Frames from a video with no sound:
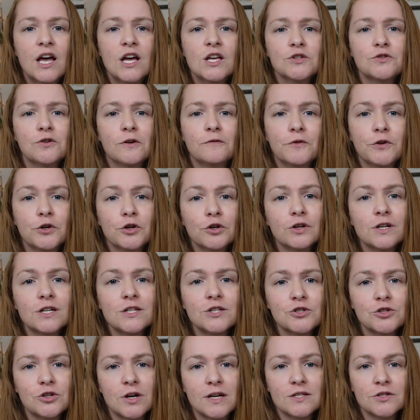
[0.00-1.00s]
So if you're a
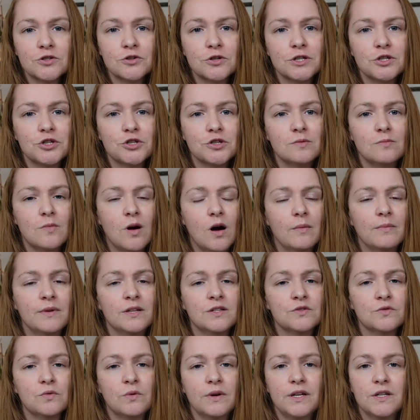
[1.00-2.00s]
stressed Christian mom
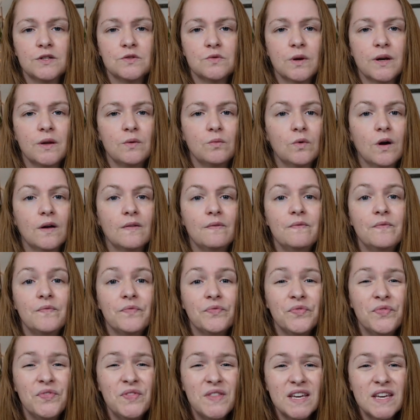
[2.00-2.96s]
in 2021,